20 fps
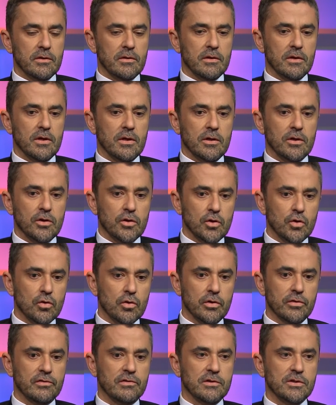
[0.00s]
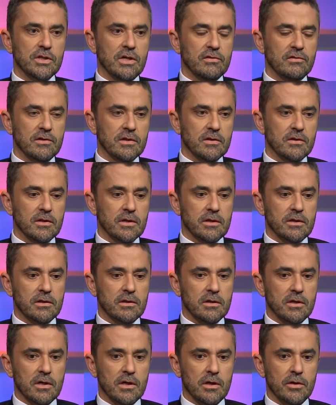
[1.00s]
you're suggesting
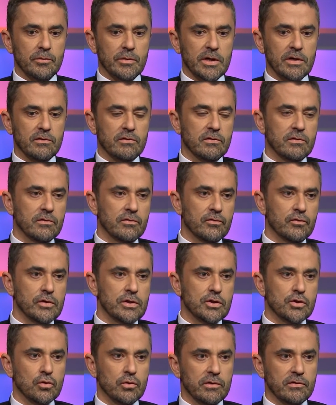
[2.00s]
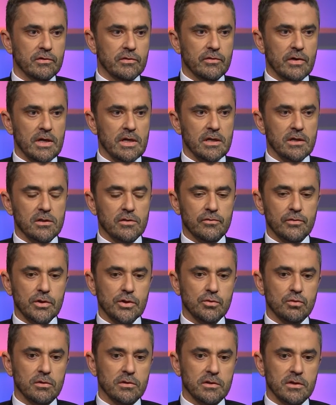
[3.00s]
that it's the free choice of any
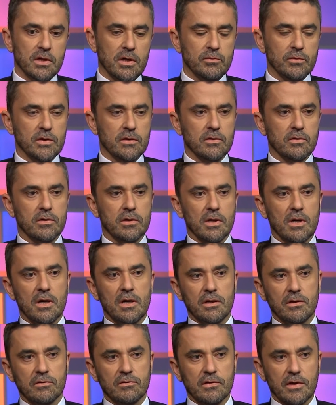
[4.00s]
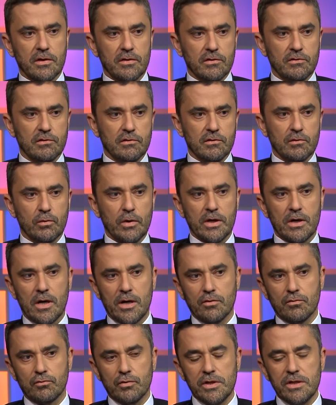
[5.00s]
individual to come to the Quran and say, this is the way
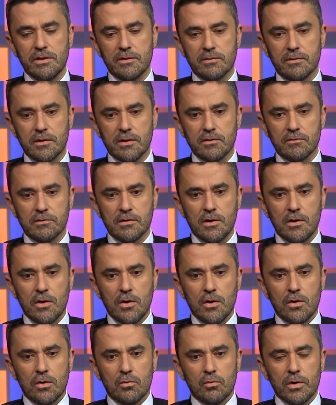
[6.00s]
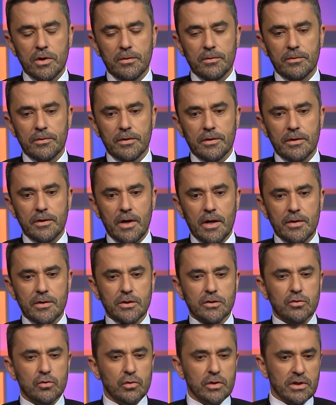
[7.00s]
I read things. Well,
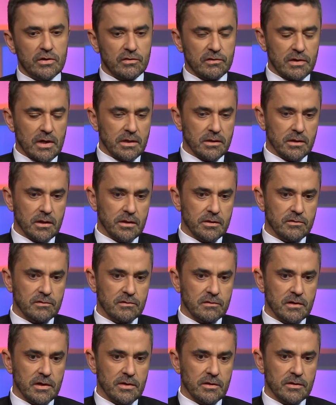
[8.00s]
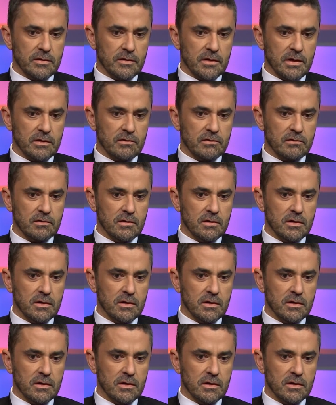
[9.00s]
to an extent, I'd say that that's